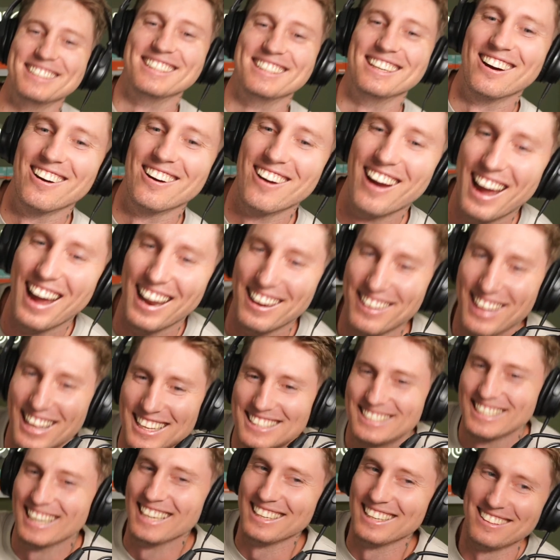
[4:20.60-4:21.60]
All right,
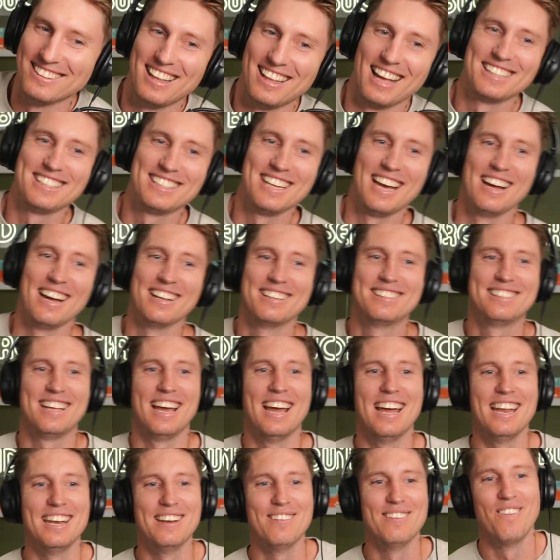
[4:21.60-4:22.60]
that's it. That's our
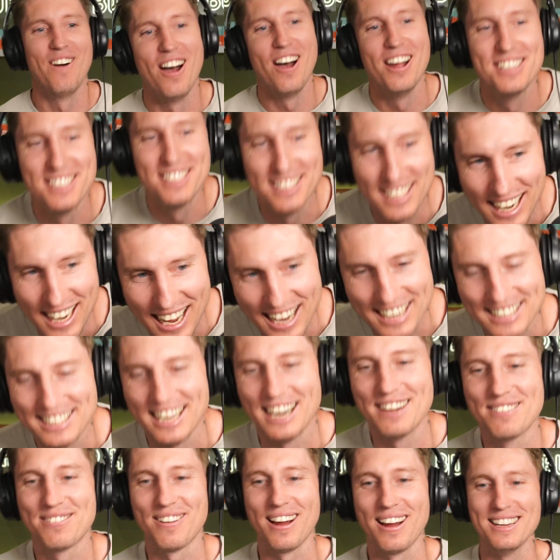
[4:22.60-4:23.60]
10 words today,
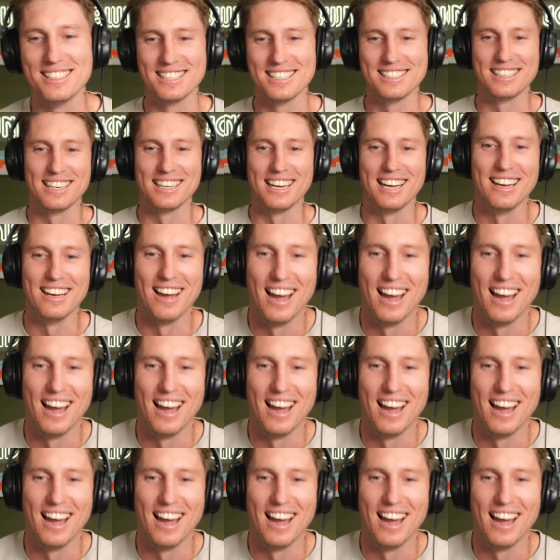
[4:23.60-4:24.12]
10 phrases today. I